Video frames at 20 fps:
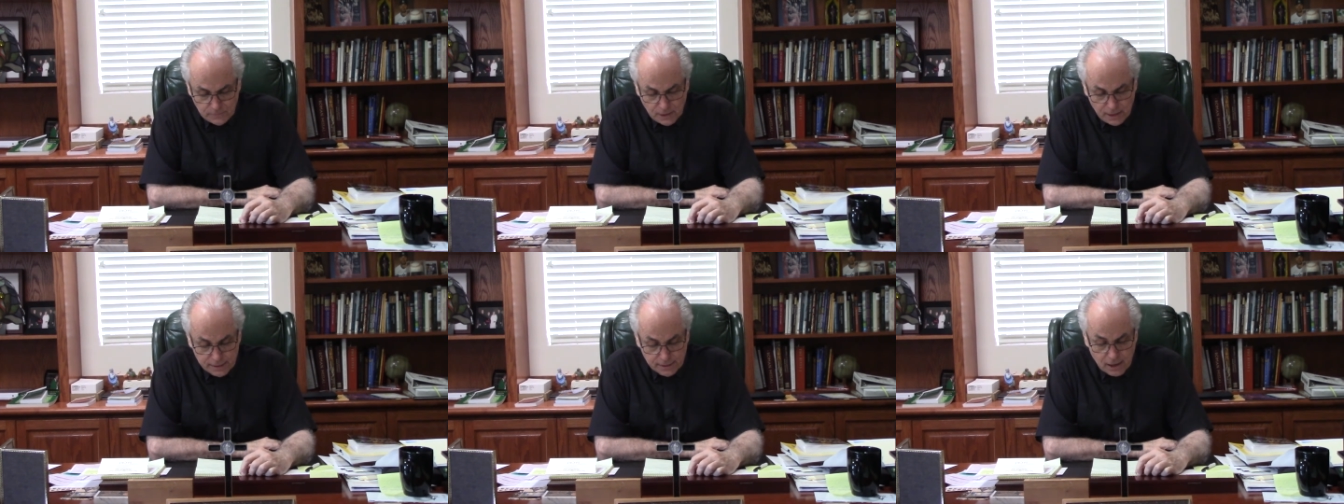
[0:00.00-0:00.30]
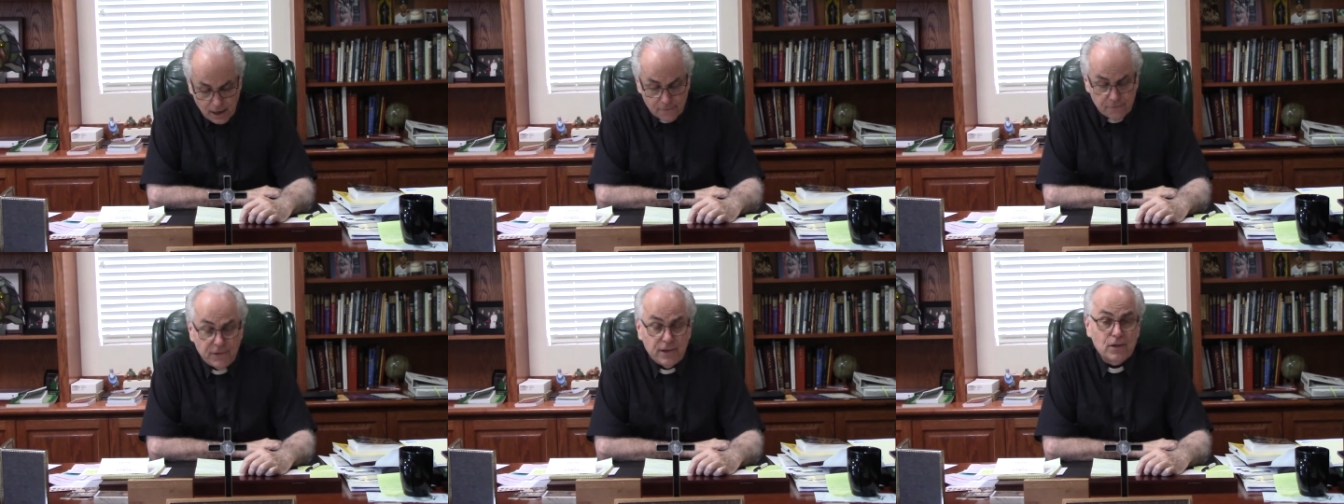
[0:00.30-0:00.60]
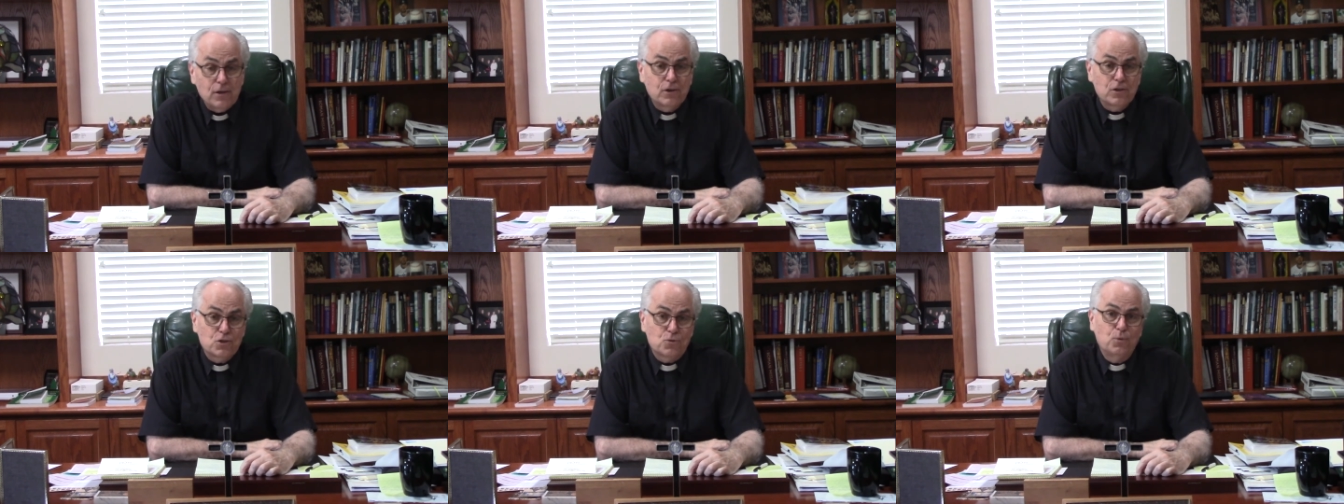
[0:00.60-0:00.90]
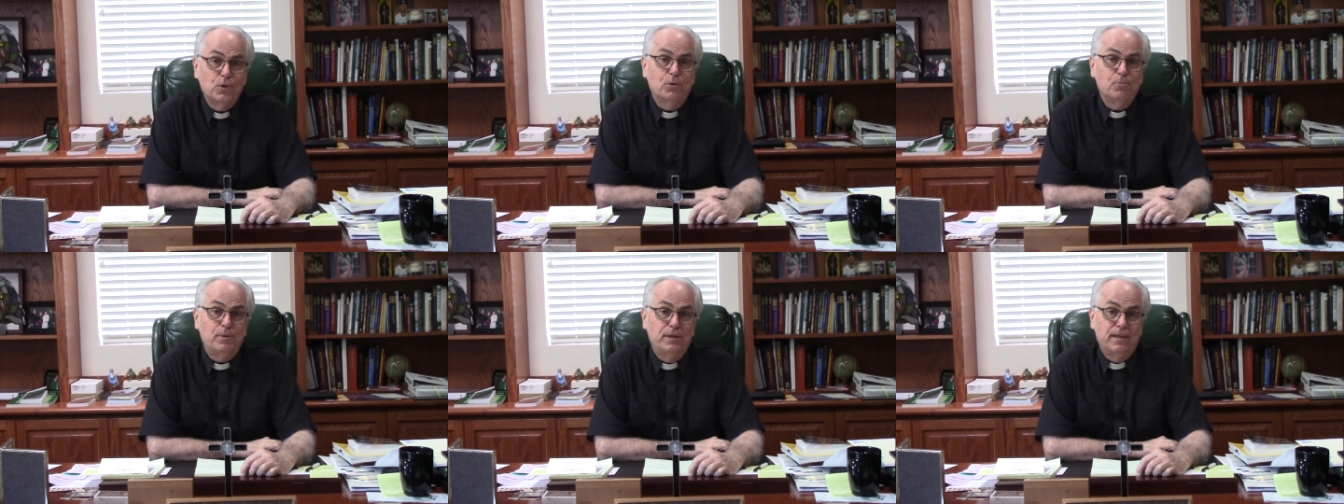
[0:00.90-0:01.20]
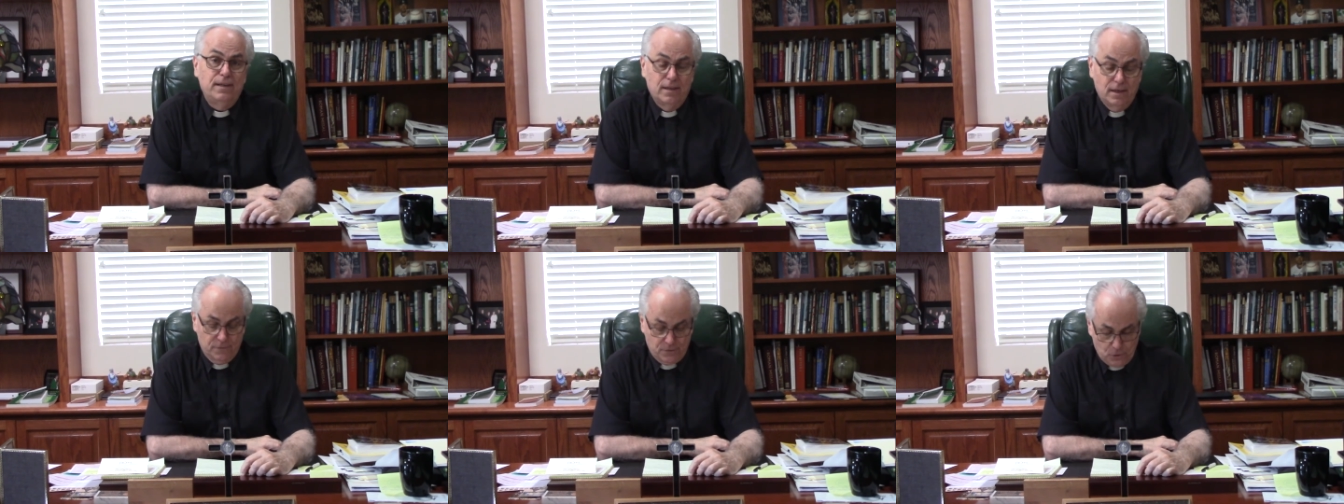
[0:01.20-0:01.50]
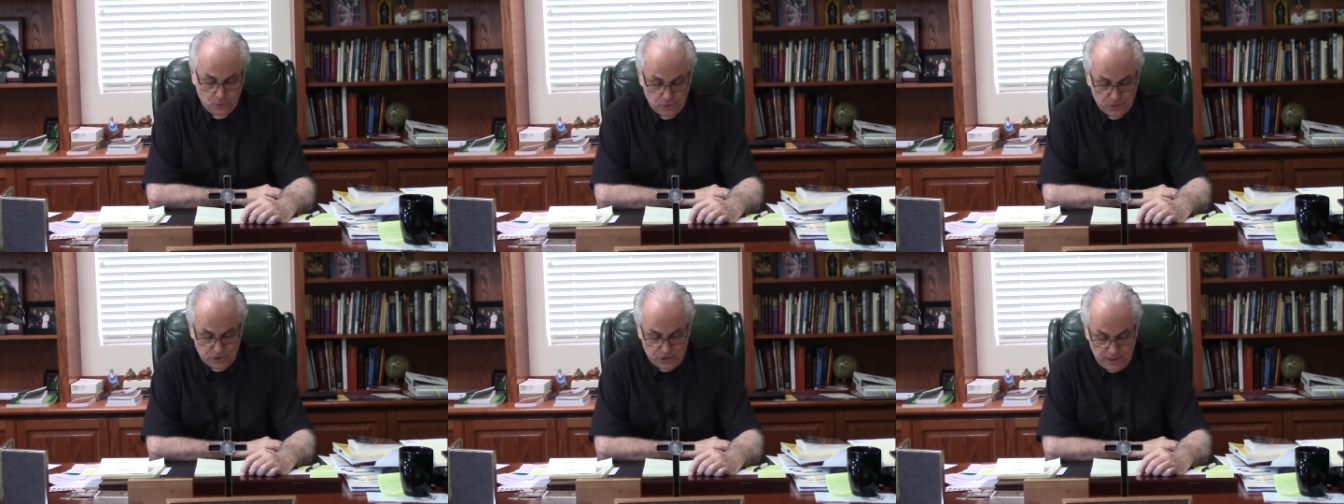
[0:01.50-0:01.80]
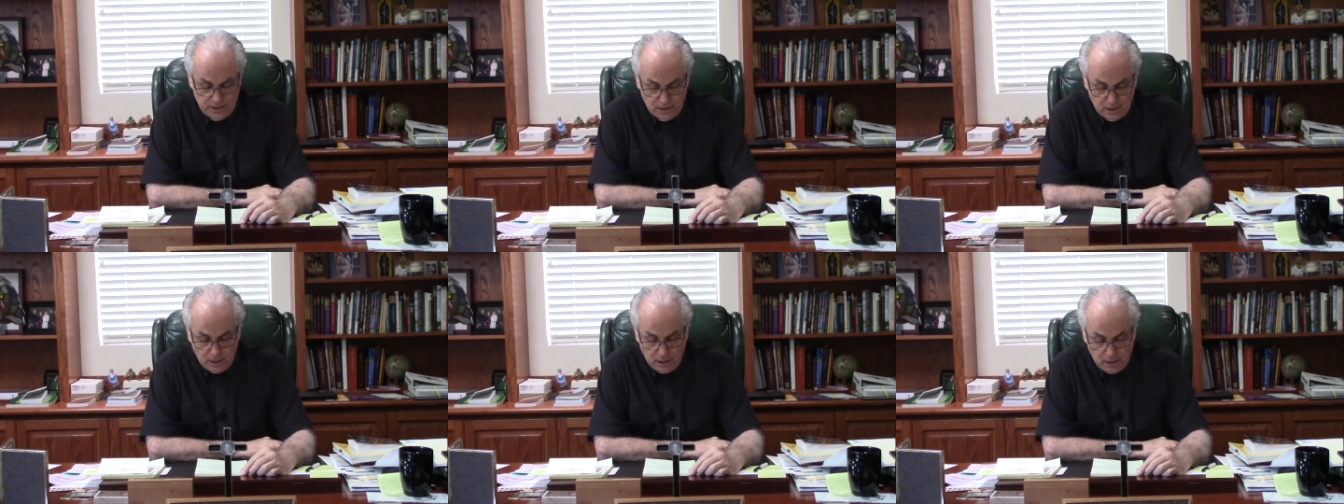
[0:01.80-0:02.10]
and coffee and donuts will be, of course,
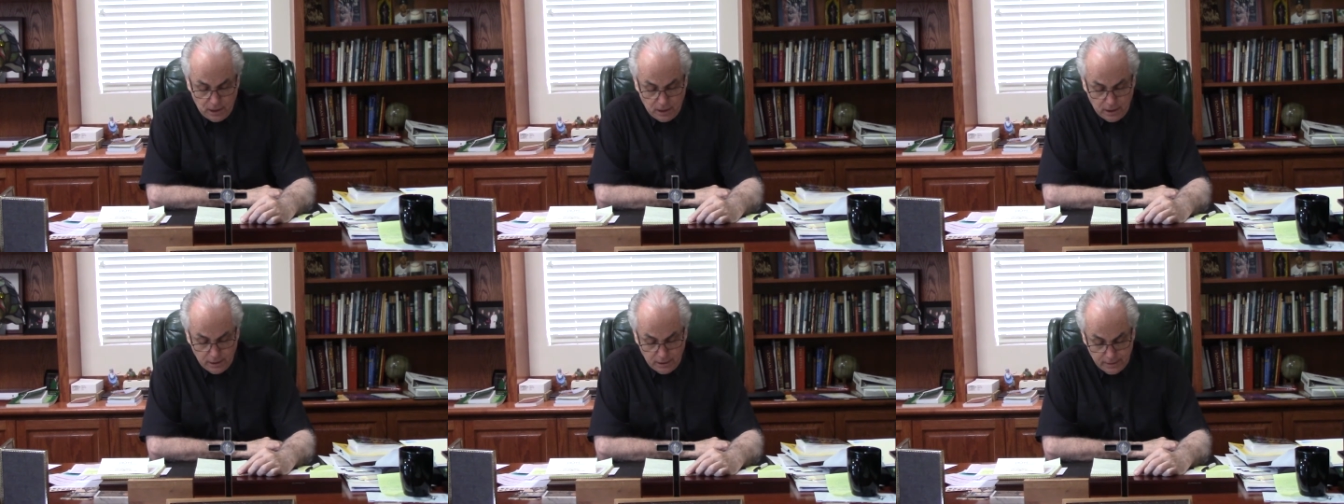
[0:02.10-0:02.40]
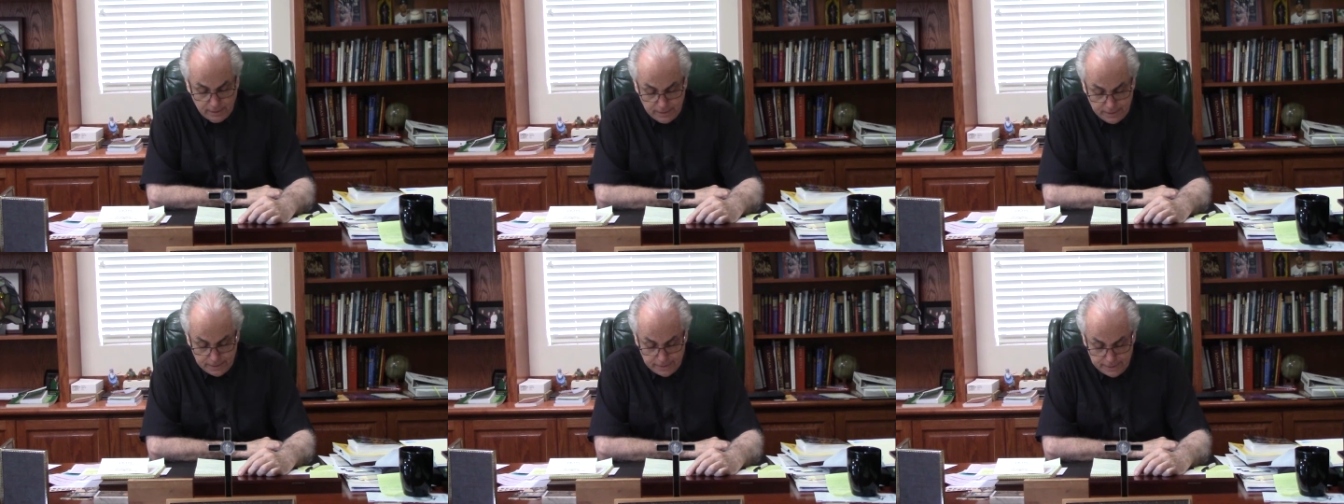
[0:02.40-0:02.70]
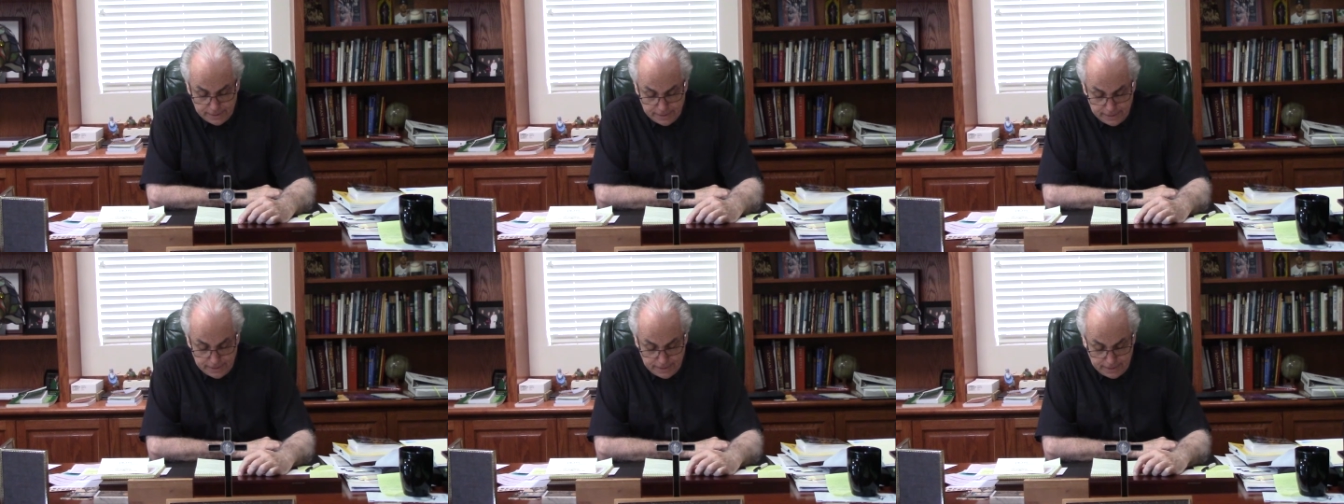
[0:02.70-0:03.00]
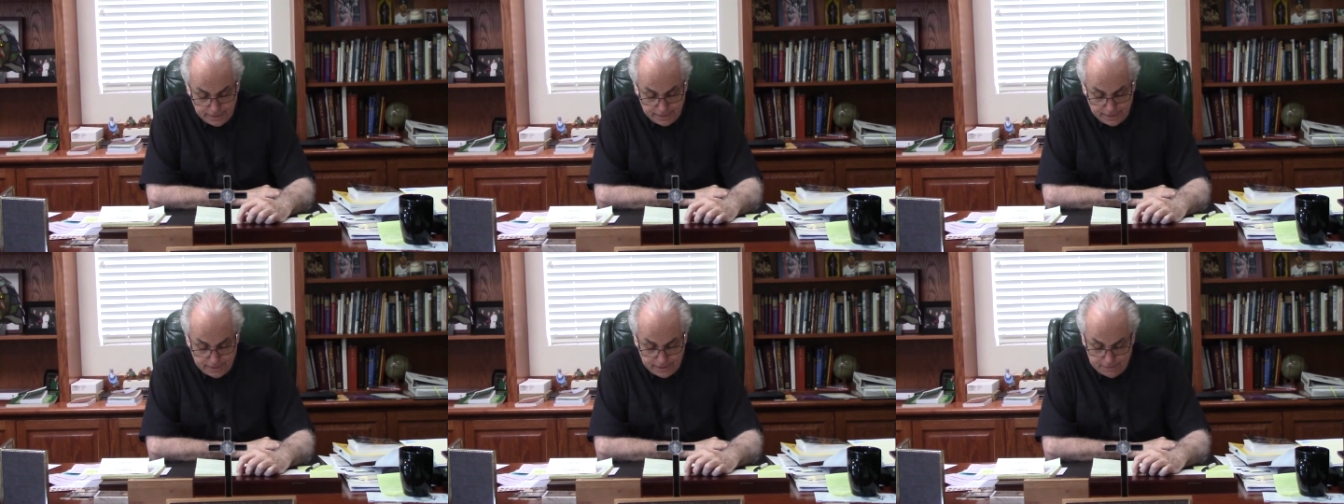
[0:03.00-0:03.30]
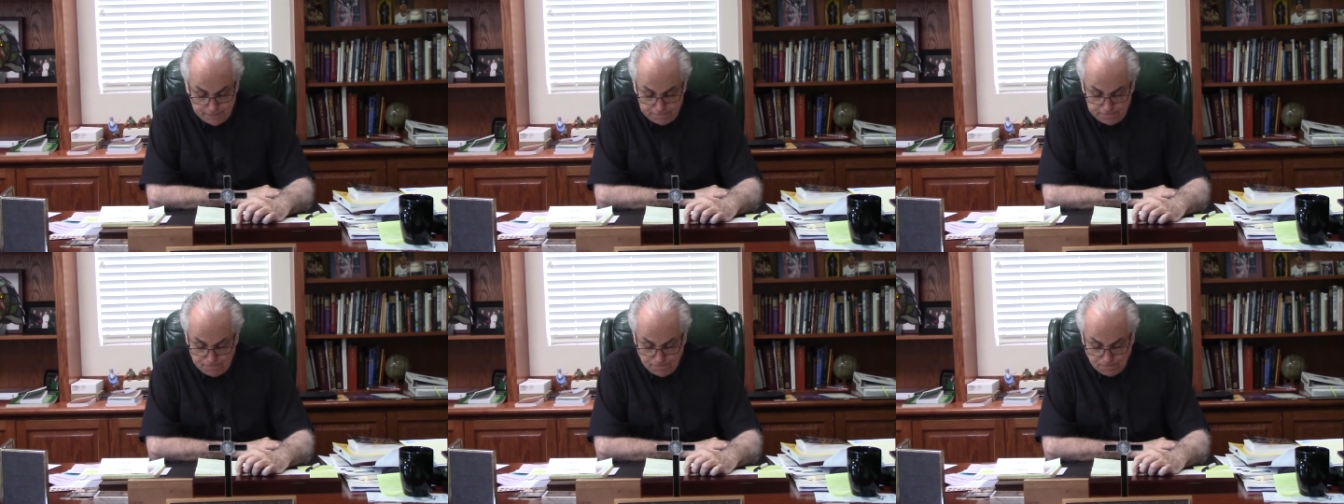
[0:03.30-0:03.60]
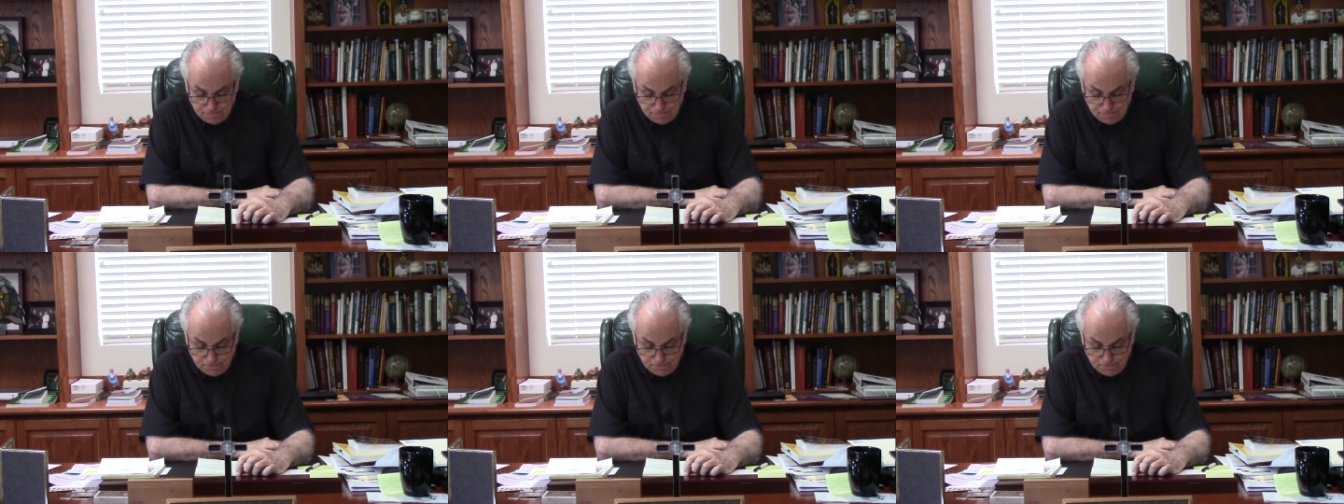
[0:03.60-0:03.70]
in the hall. Um,